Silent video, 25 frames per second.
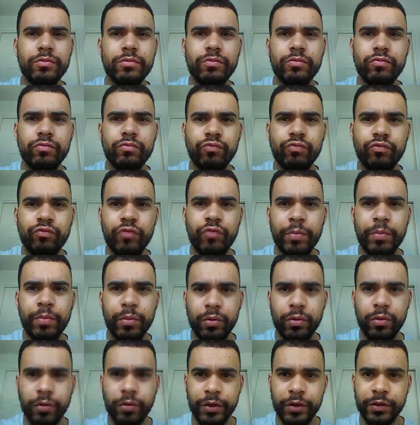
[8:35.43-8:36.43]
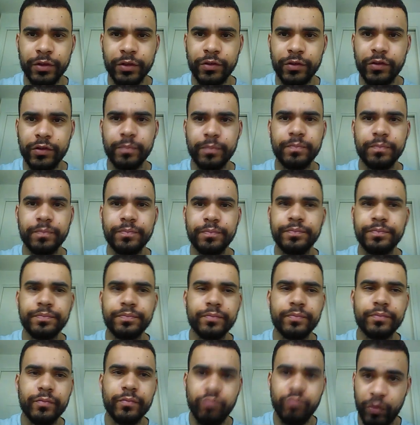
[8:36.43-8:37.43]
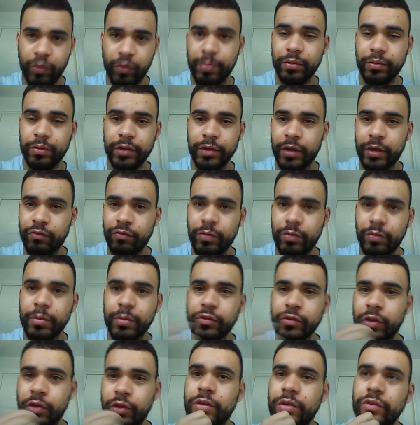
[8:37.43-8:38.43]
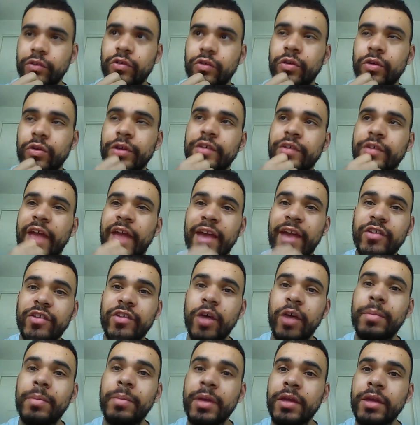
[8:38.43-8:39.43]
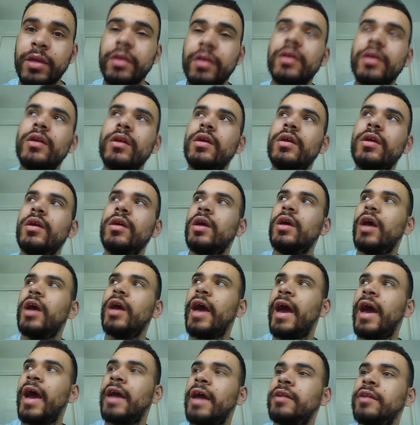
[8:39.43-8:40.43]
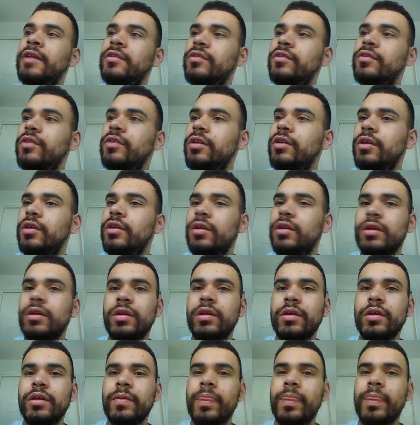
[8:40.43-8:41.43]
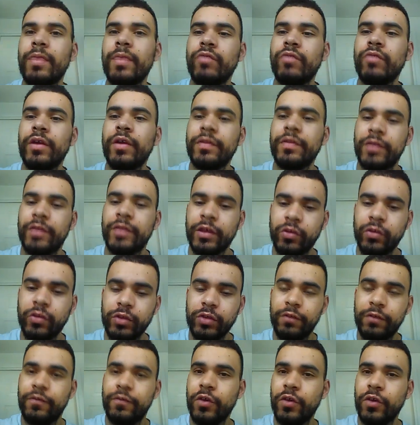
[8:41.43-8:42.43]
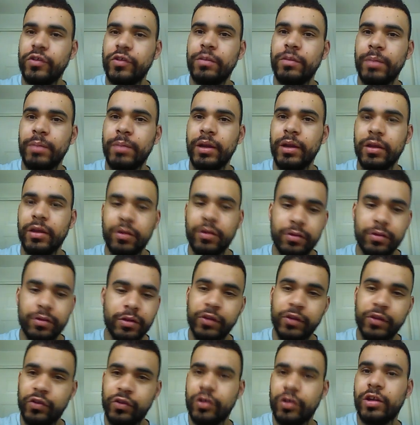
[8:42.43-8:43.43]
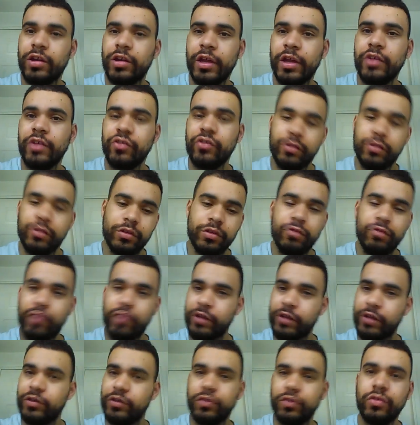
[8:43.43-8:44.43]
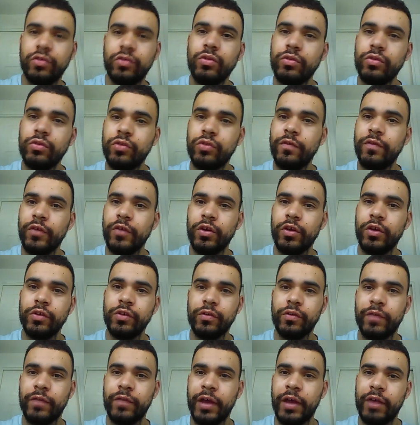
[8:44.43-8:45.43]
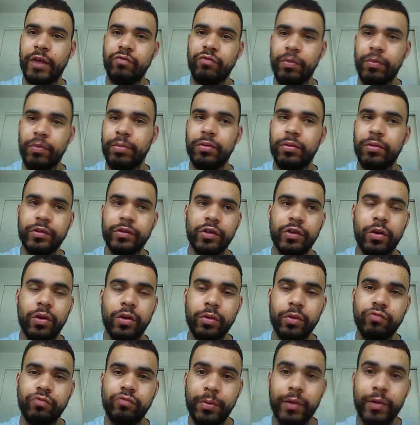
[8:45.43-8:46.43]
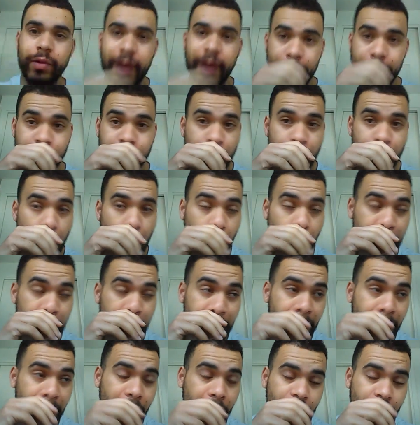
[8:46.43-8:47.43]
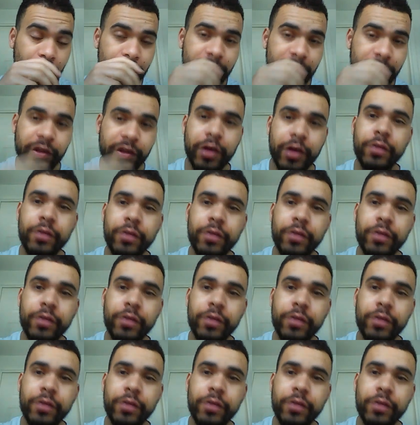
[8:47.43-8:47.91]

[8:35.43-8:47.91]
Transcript: Ripple coins, Ripple tokens, coins, XRP, and there's only 30 billion in circulation. The rest, the two-thirds of that, Ripple Labs are holding that for themselves.